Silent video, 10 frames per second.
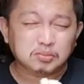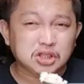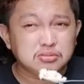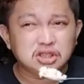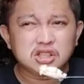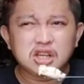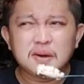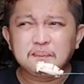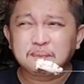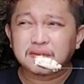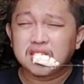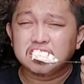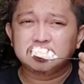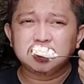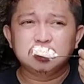kimchi
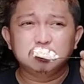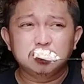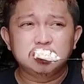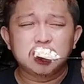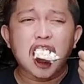has a good